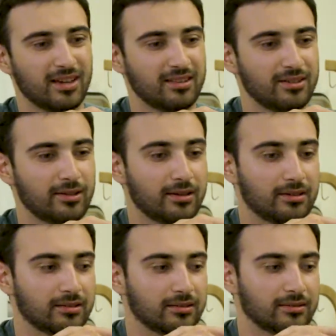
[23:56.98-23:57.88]
And they like,
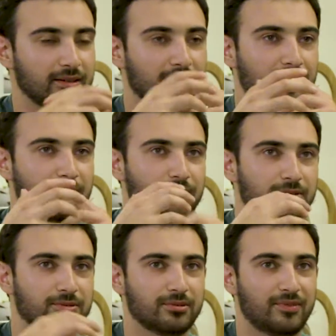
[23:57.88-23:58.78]
it was
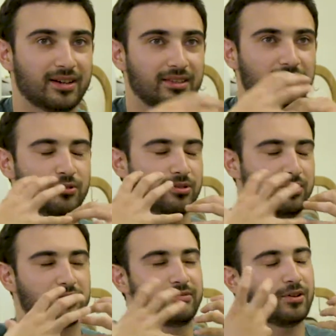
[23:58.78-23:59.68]
also the fact that
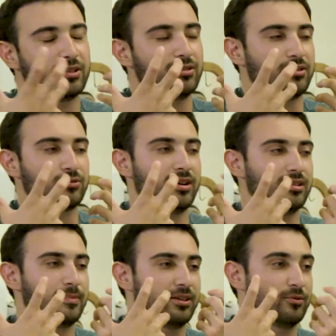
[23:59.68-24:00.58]
it's very clear that they're trying
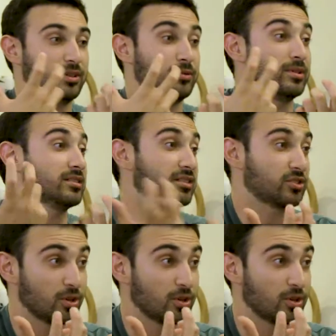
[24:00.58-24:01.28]
to make a really realistic